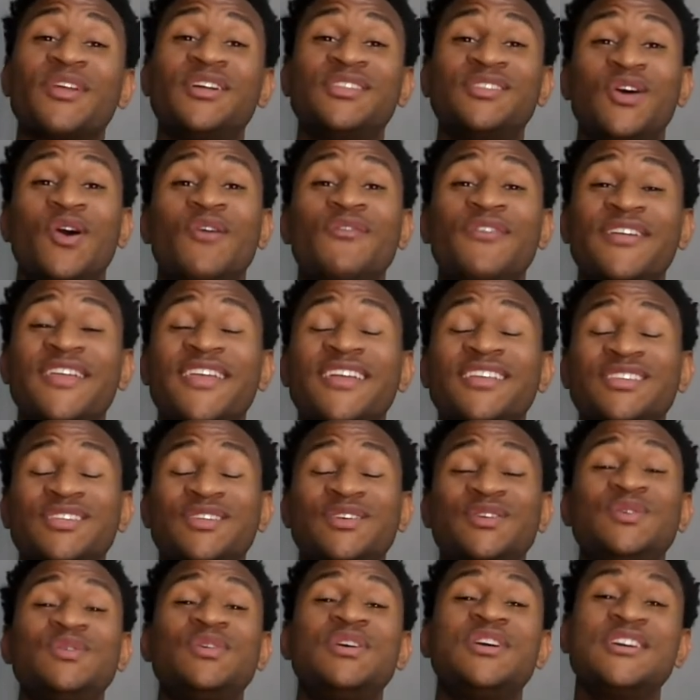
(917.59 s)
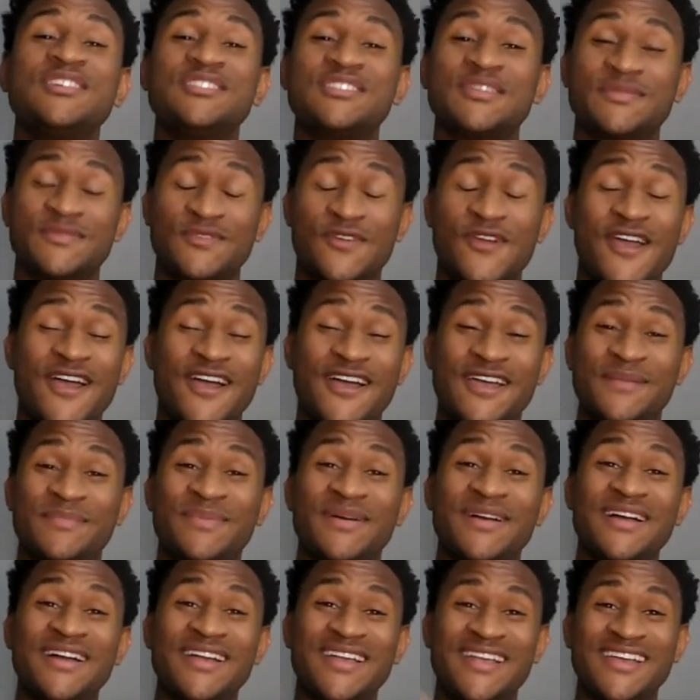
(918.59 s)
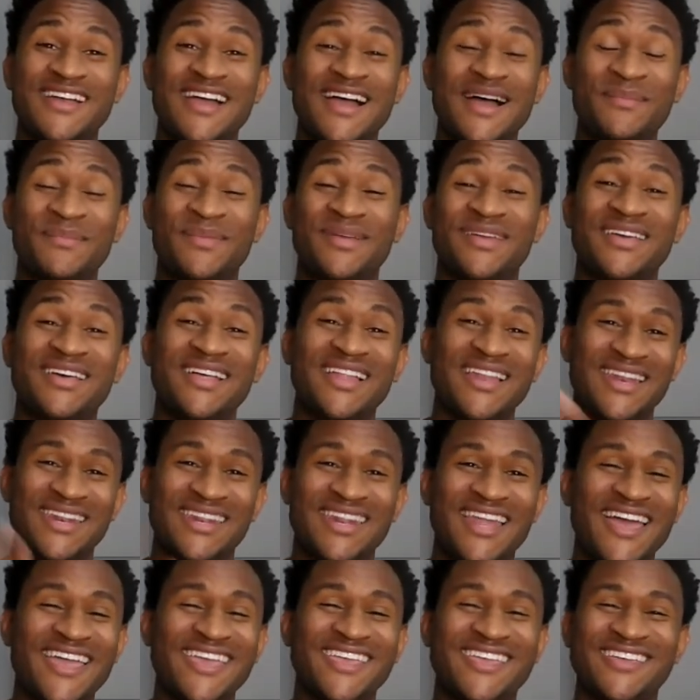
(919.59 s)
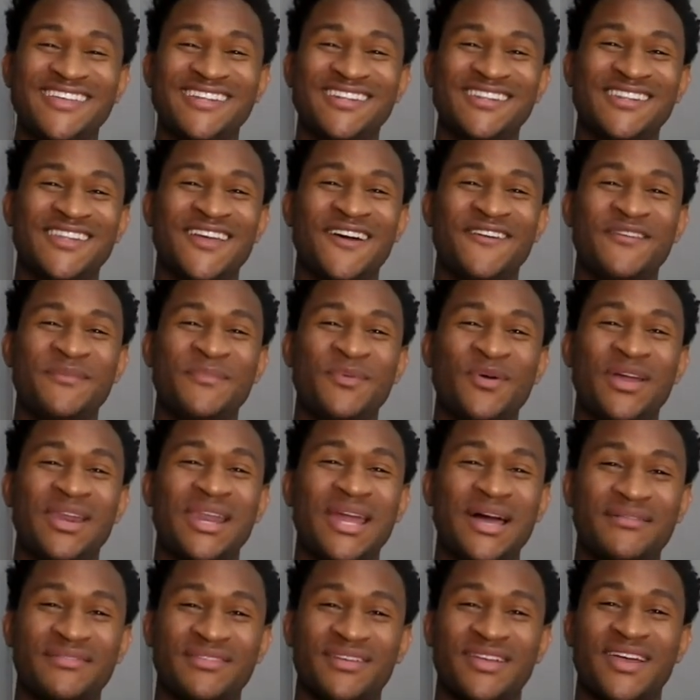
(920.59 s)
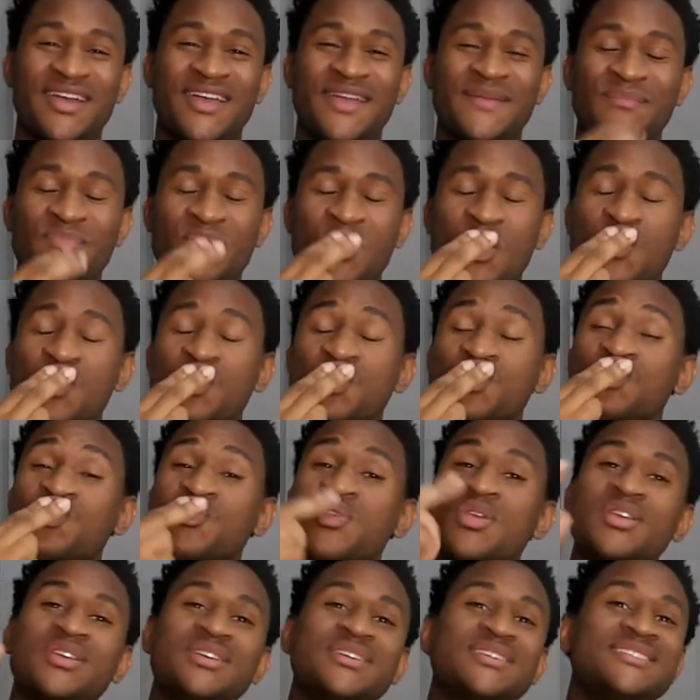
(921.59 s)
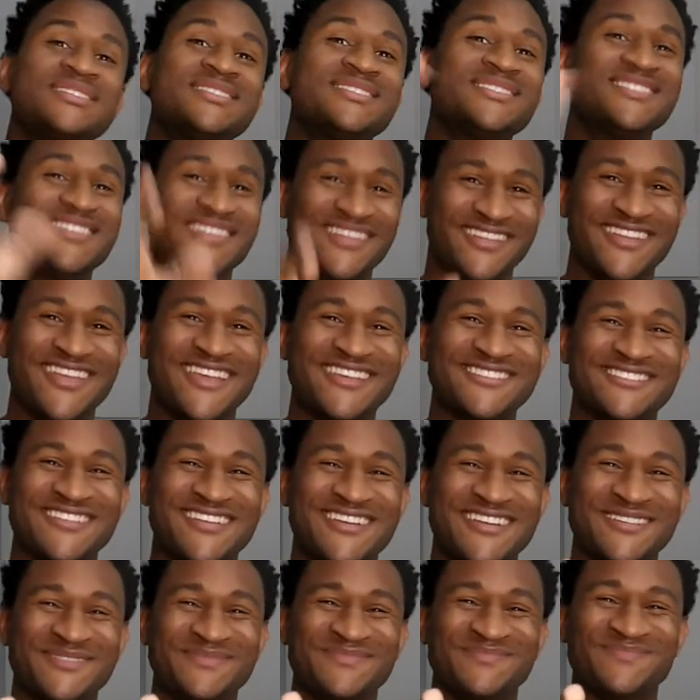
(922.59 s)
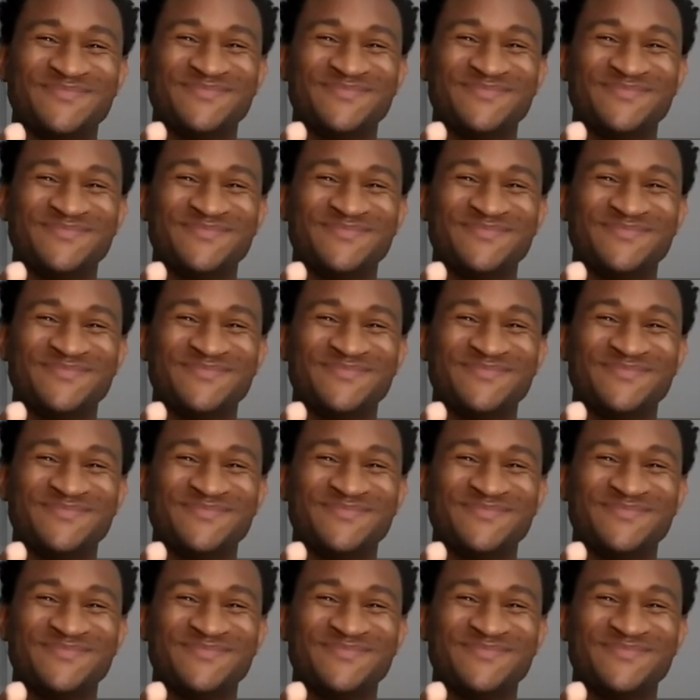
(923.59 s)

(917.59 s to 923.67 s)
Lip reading: Don't forget to subscribe, comment, like, and love your boy Lavaguy. See you next time.